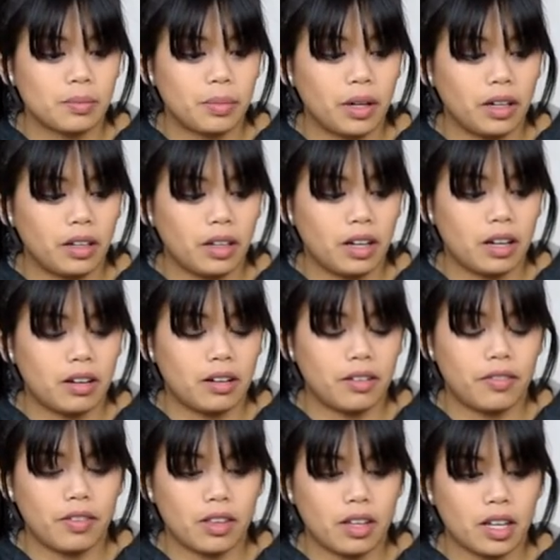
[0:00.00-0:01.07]
but I
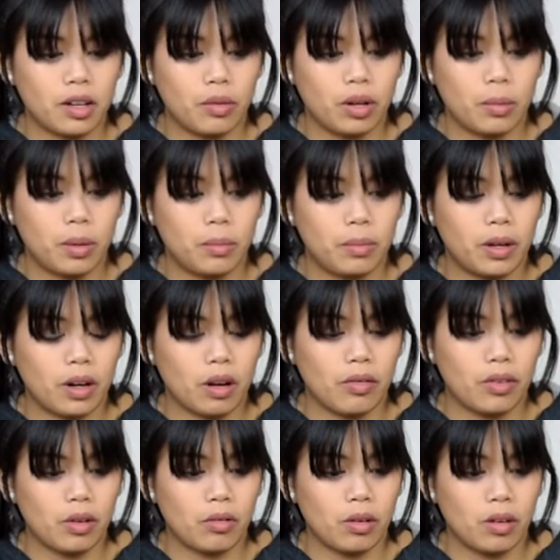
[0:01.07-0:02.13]
feel like it would have been better
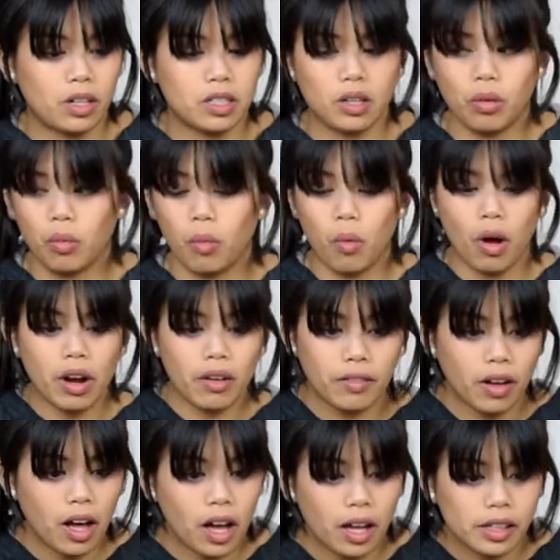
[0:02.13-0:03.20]
if you wrote it to one of
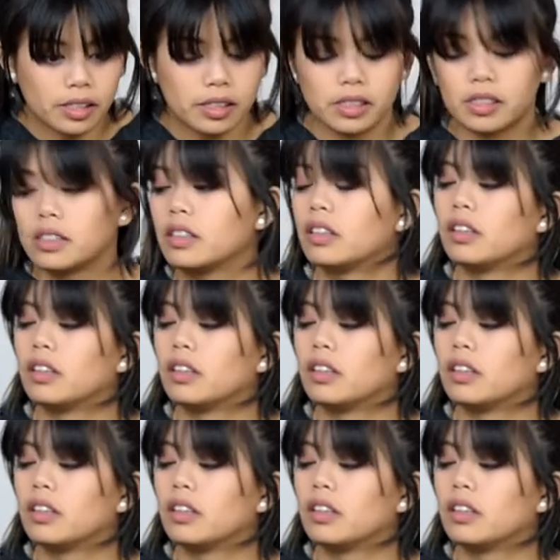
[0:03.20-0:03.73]
us.